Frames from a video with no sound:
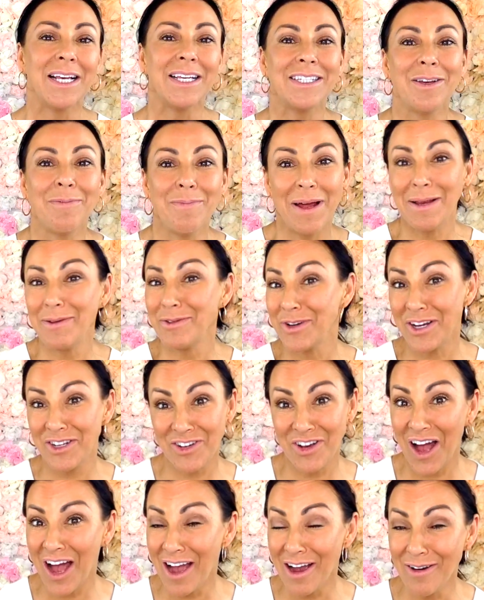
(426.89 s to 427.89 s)
So my name is
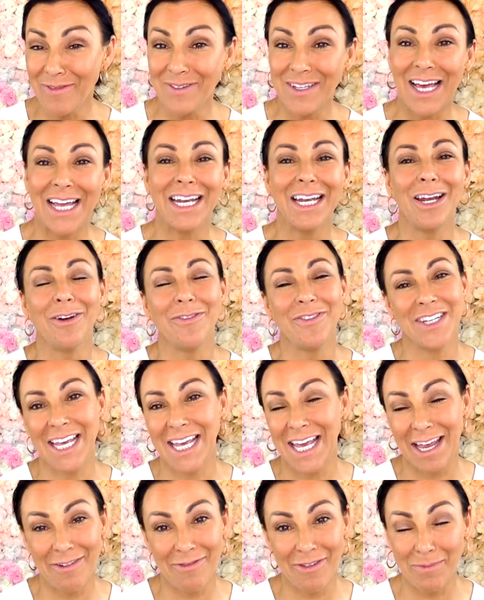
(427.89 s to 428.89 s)
Rachel Holmes. I'd love to
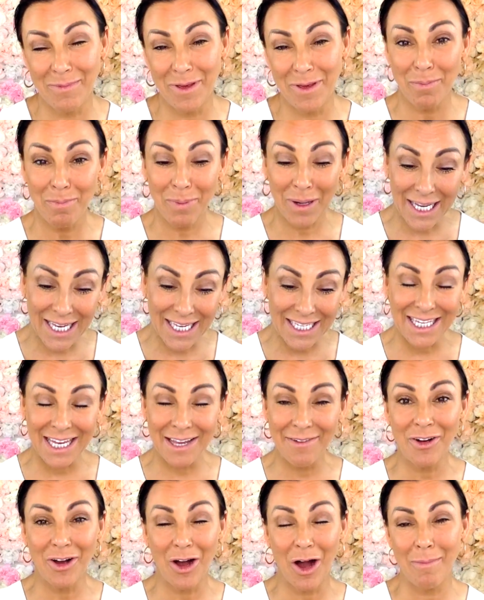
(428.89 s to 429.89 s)
hear from you. Please
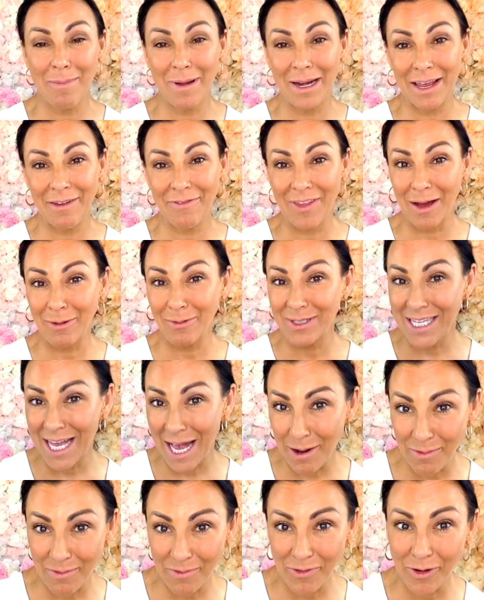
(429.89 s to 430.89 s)
leave a comment if that was
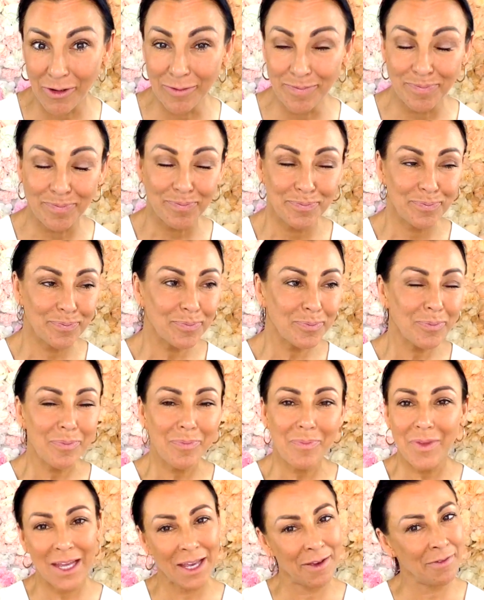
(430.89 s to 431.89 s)
helpful.
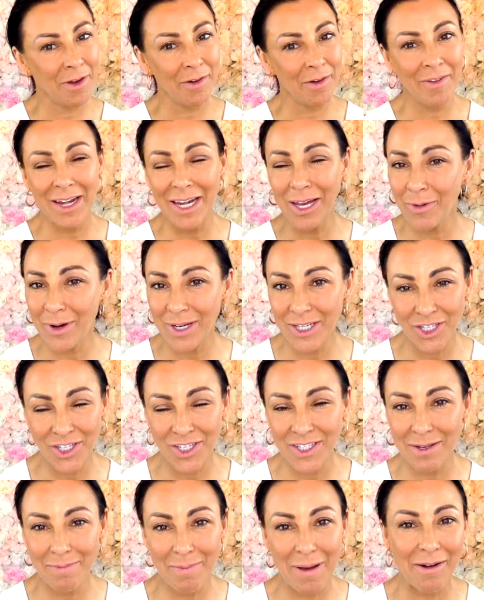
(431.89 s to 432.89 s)
If you have any
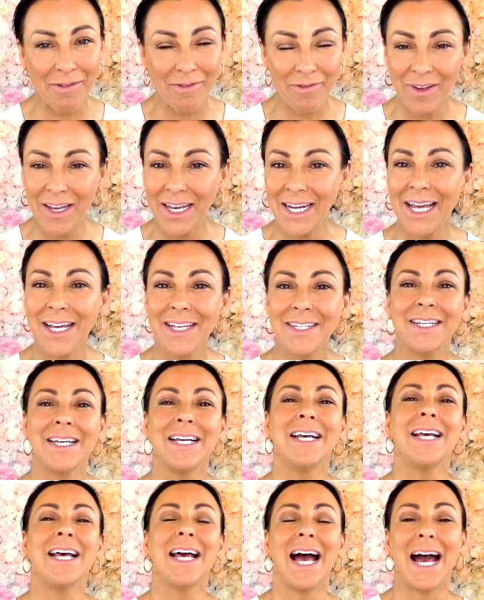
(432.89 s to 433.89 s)
questions about fitness
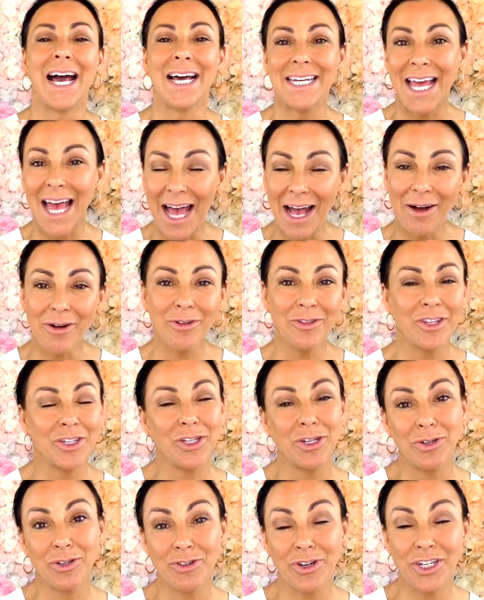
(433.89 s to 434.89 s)
and health
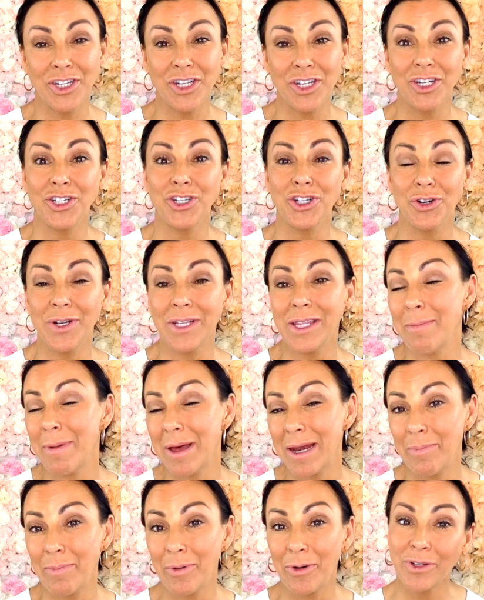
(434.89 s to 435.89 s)
and nutrition during the
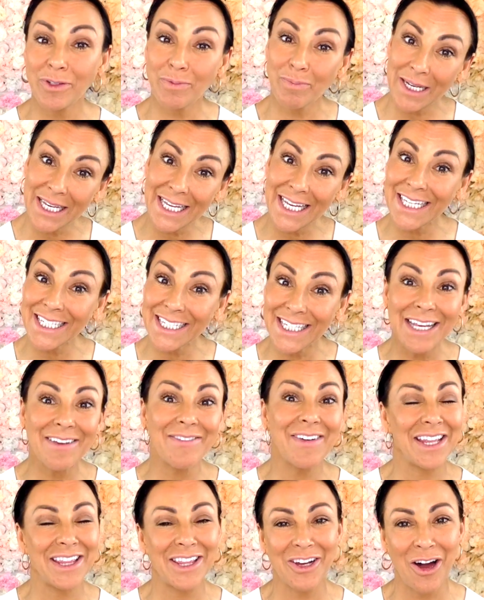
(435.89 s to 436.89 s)
menopause, please
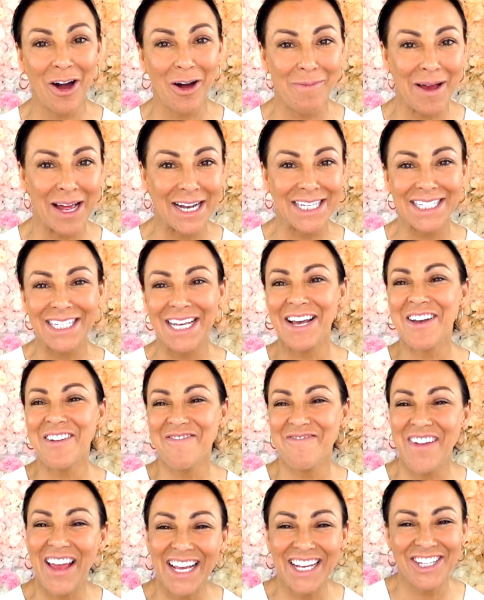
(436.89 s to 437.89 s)
leave it in the comments.
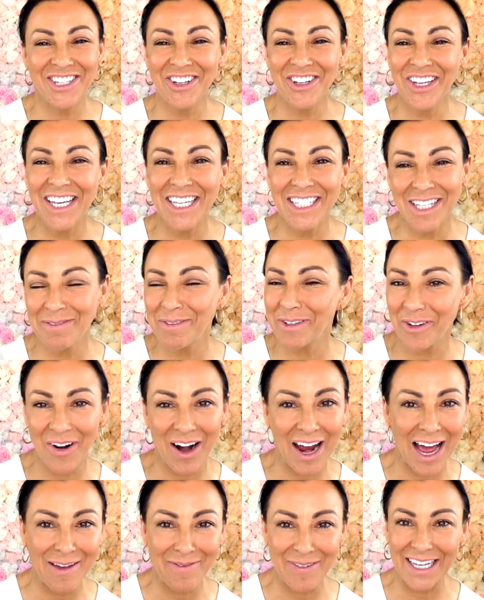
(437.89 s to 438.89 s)
Make sure you
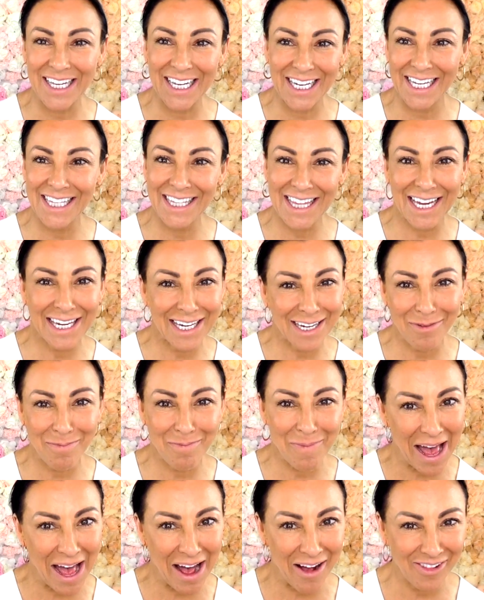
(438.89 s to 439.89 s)
subscribe and click that little
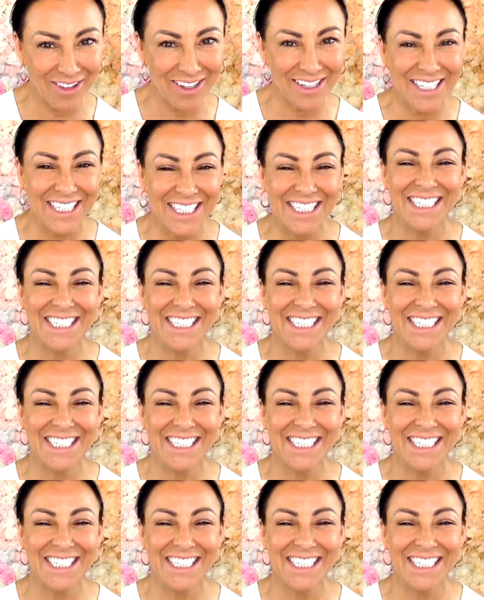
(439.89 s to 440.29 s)
bell.